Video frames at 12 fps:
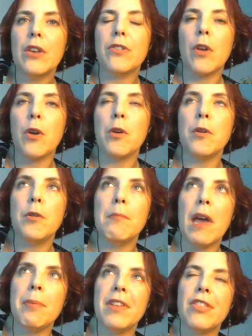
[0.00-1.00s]
So
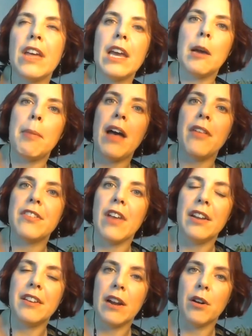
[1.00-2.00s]
maybe thinking about this
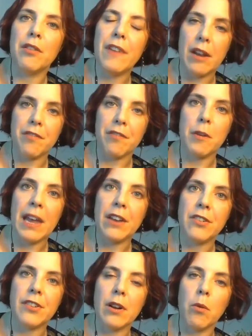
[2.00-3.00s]
idea of
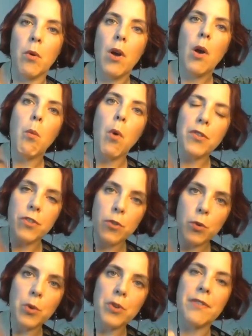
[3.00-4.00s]
information, what
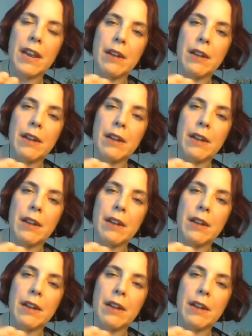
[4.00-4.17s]
sort of